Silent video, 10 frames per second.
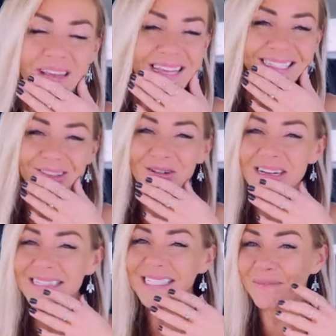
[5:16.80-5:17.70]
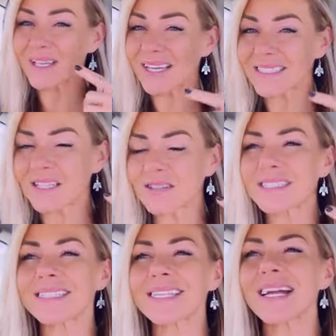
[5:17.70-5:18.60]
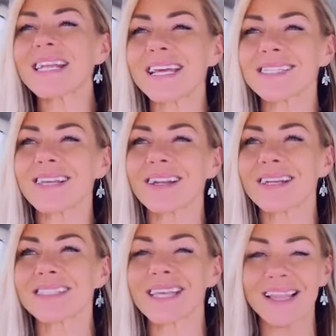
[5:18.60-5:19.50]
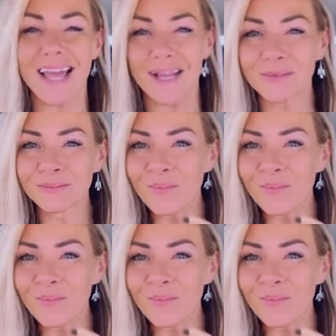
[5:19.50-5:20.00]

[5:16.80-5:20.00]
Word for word: it's crazy because society has taught us that like